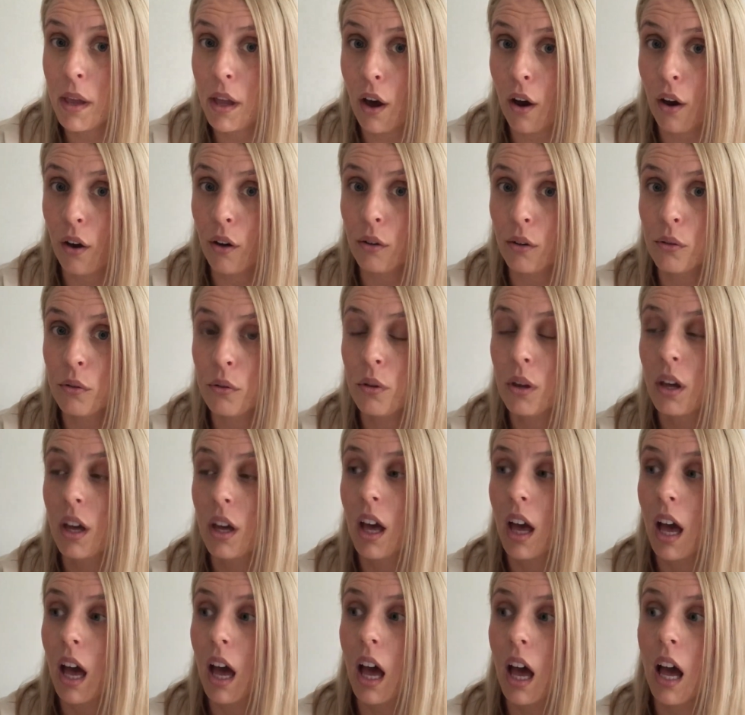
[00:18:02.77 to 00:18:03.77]
go,
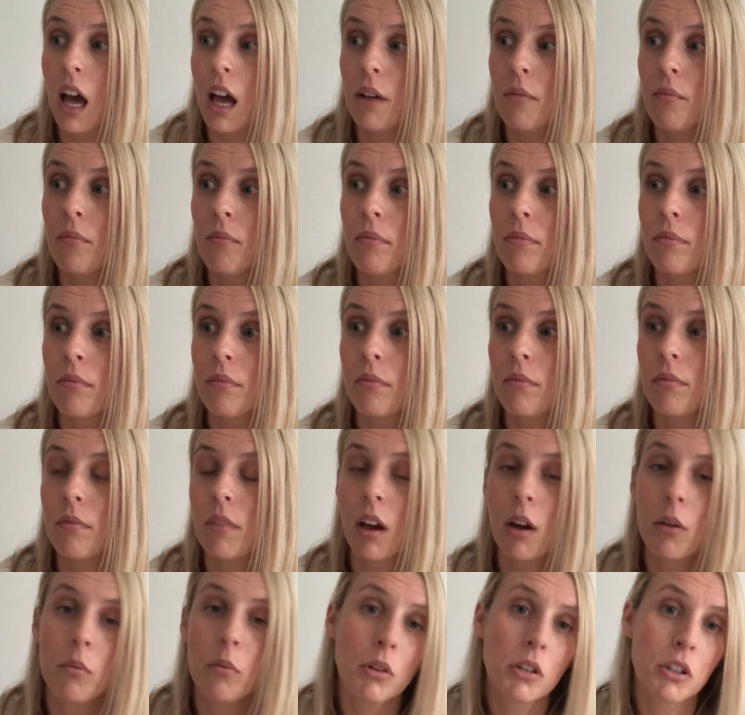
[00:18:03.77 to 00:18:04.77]
I
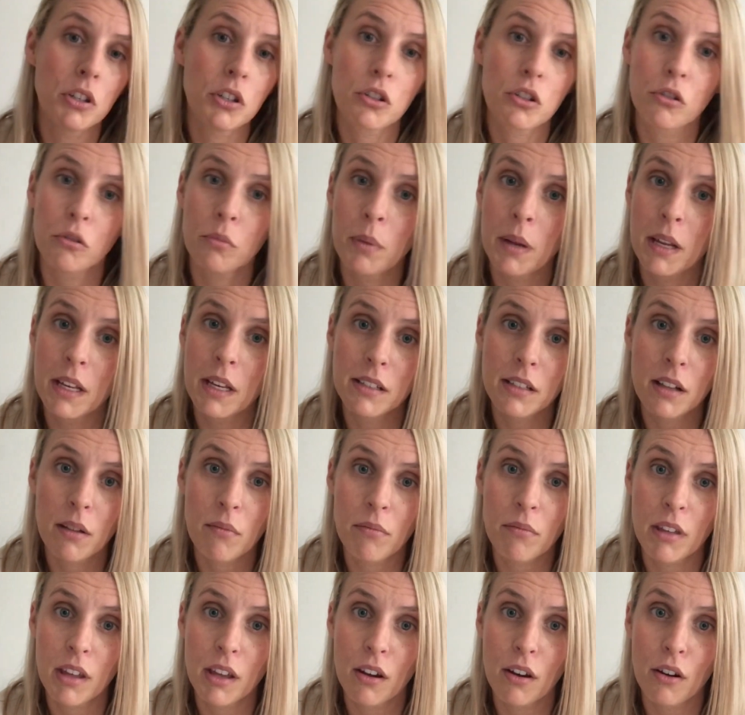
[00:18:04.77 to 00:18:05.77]
want you to repeat
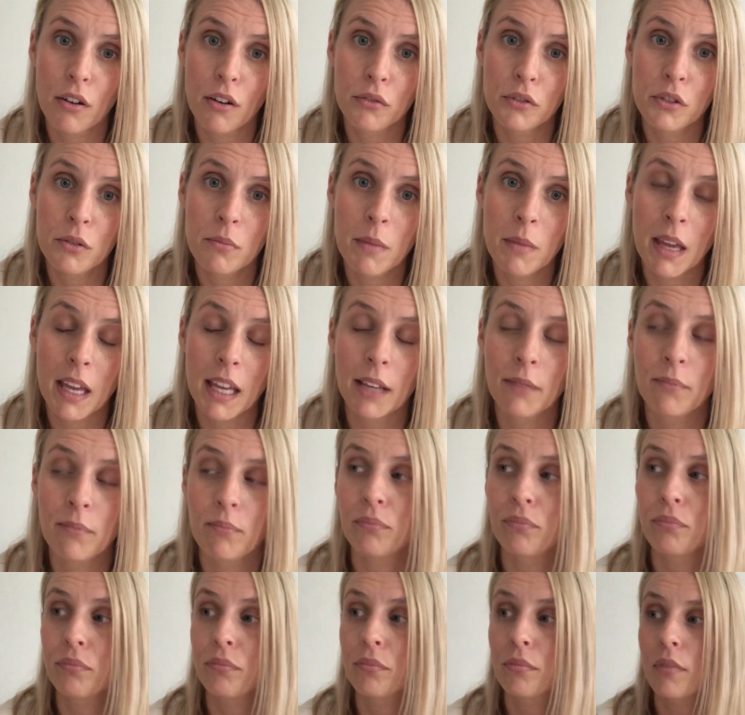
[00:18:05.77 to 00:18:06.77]
something after me.
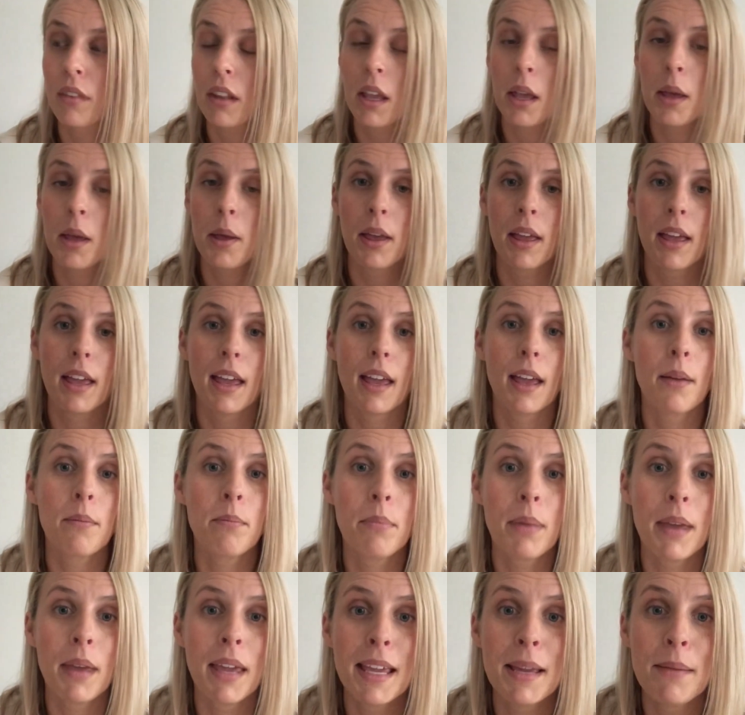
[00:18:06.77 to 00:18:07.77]

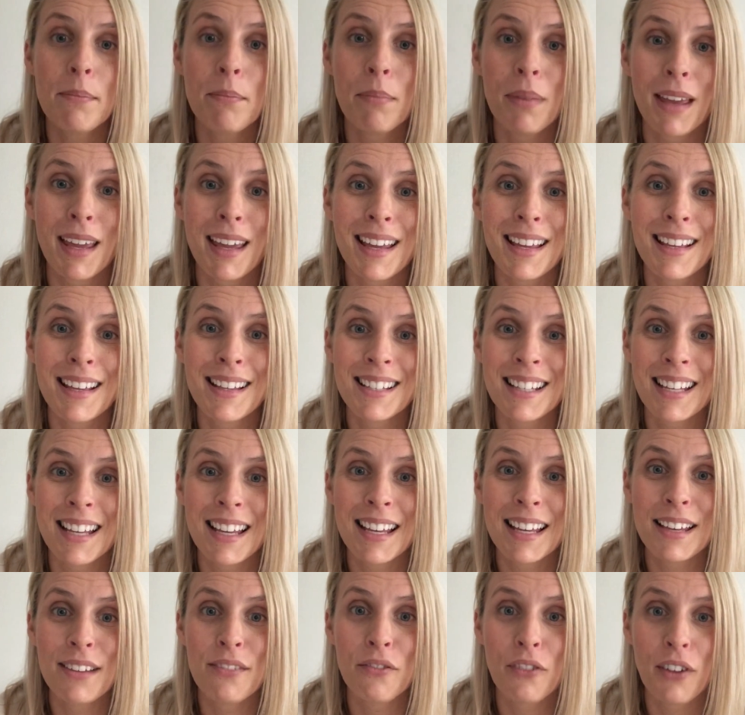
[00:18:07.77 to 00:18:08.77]

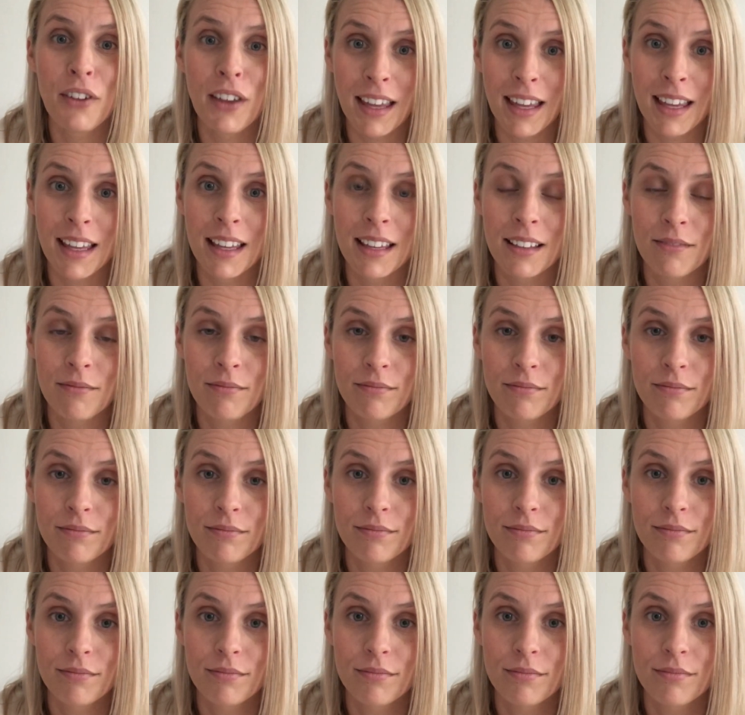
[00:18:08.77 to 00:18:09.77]
PPTV.
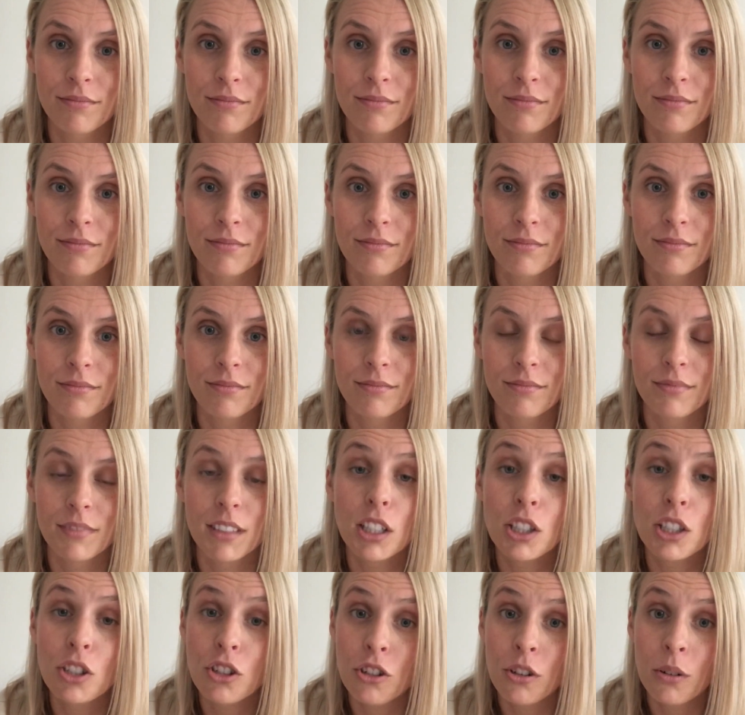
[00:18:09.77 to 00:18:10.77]

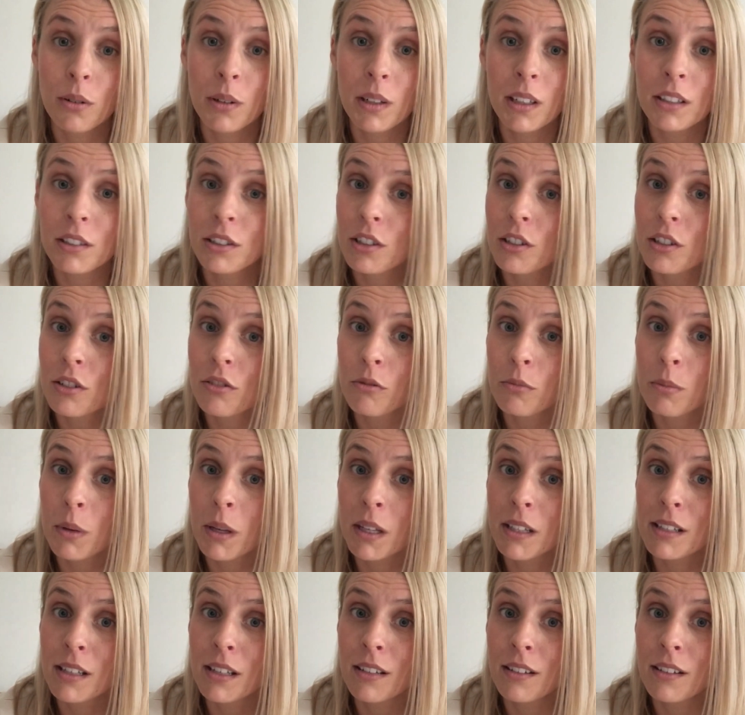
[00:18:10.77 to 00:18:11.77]
Did you do it? Did you
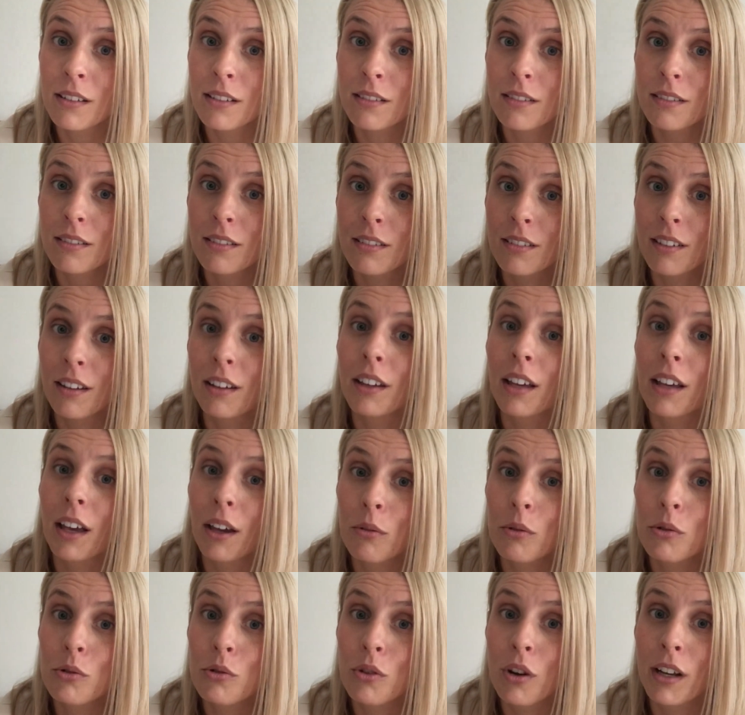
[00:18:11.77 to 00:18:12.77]
repeat it? Okay,
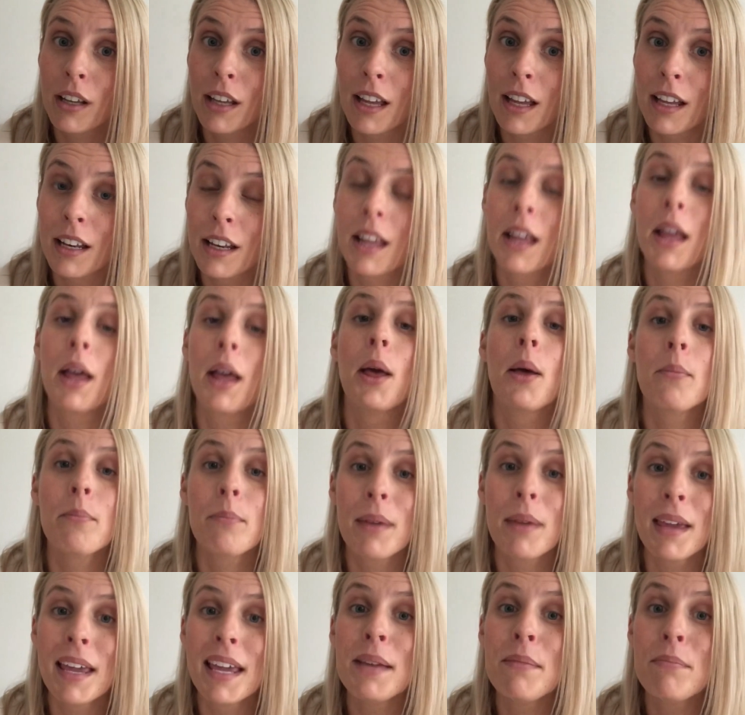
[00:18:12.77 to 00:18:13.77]
we'll try again.
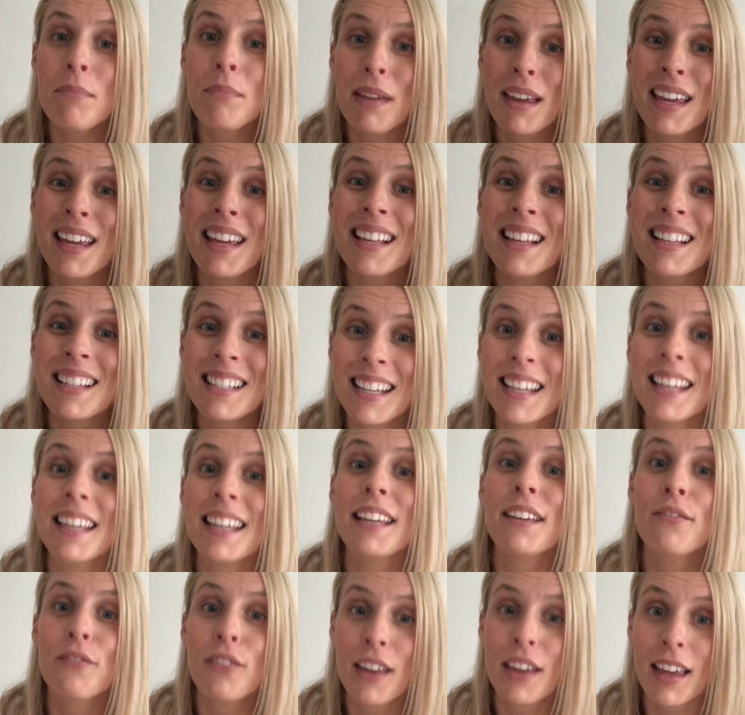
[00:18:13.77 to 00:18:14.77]

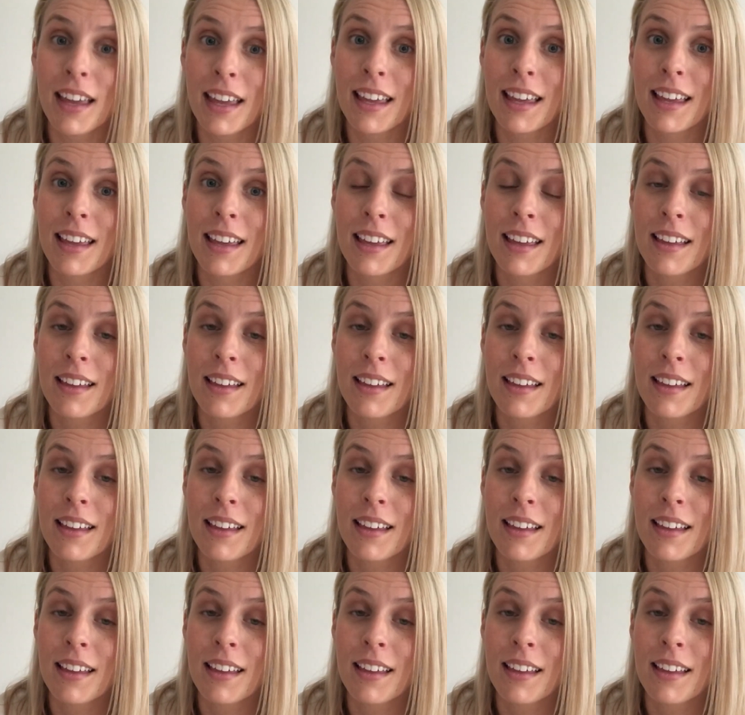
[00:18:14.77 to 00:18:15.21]
PPTV.